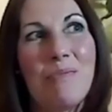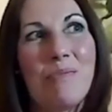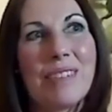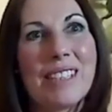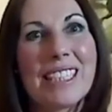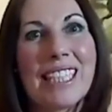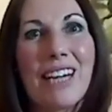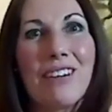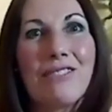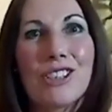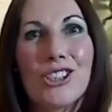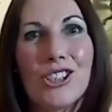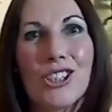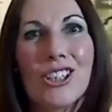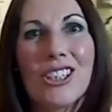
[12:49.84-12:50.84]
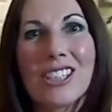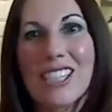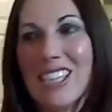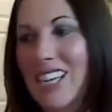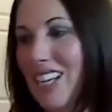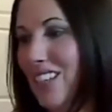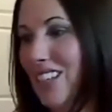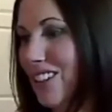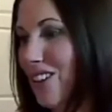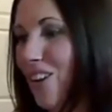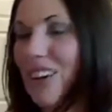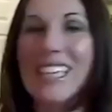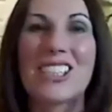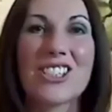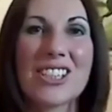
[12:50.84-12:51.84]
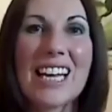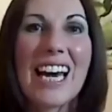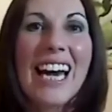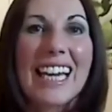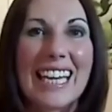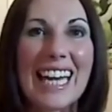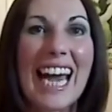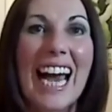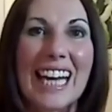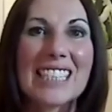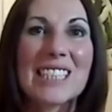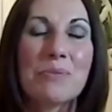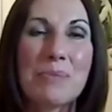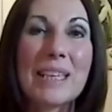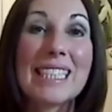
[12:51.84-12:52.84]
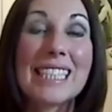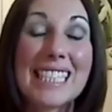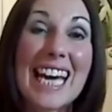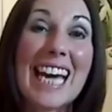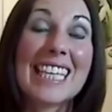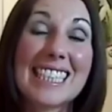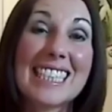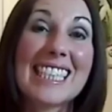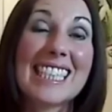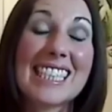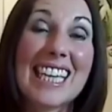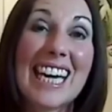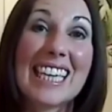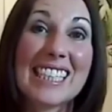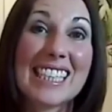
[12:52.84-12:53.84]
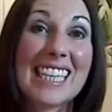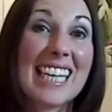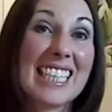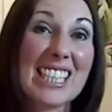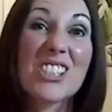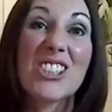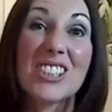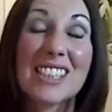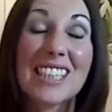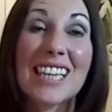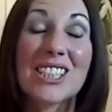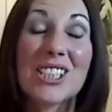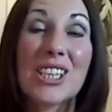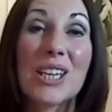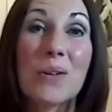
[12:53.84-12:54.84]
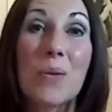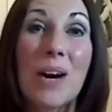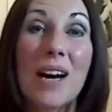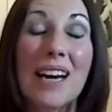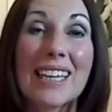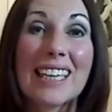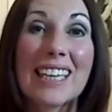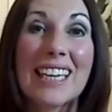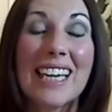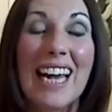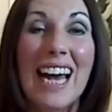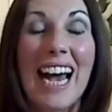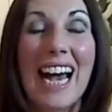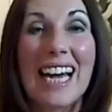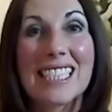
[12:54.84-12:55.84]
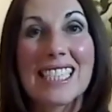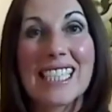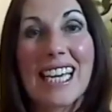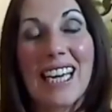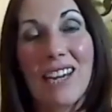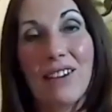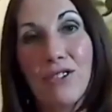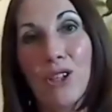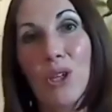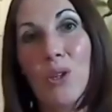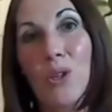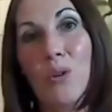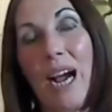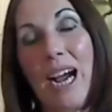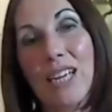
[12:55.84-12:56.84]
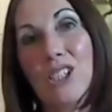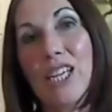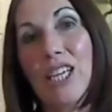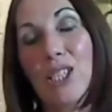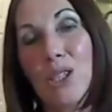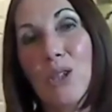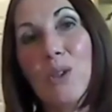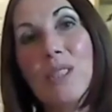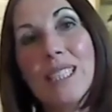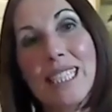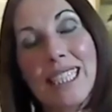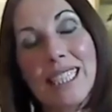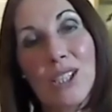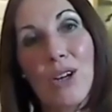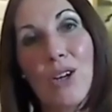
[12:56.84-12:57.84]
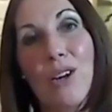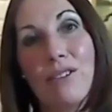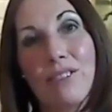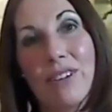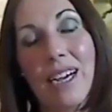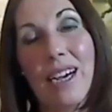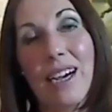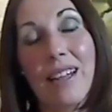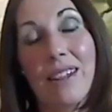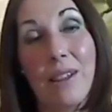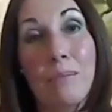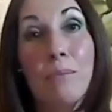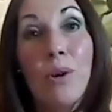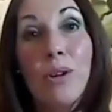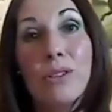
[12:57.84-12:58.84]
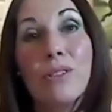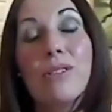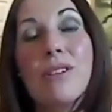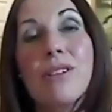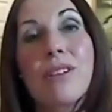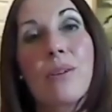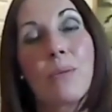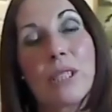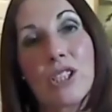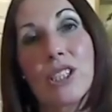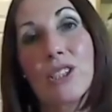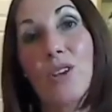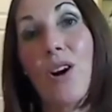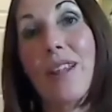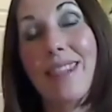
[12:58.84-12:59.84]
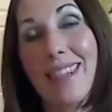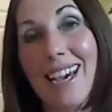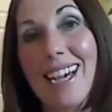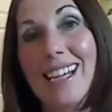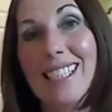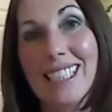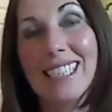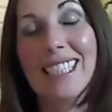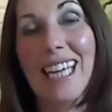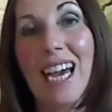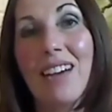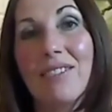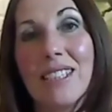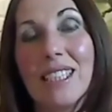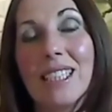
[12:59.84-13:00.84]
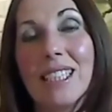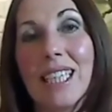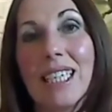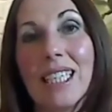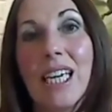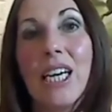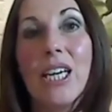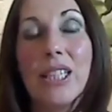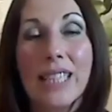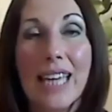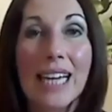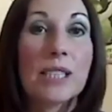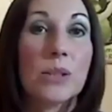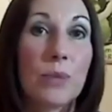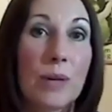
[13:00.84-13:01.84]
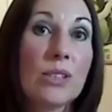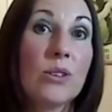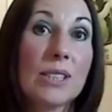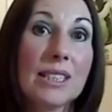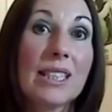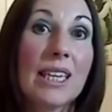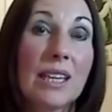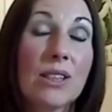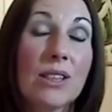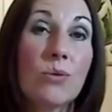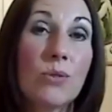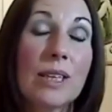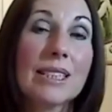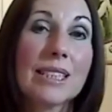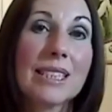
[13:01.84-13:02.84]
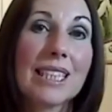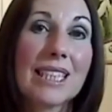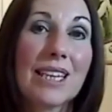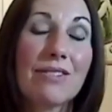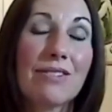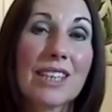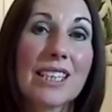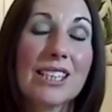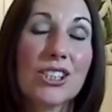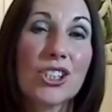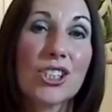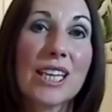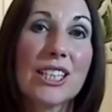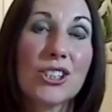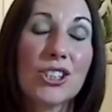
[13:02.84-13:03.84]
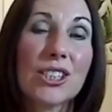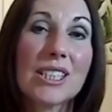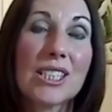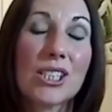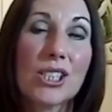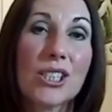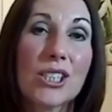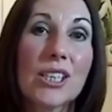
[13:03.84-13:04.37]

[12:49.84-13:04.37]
self-assured knowledge that it has been tested and that it does actually work. And if you actually use this over the month, which it's got 30 servings in, that's when you see the real significant changes to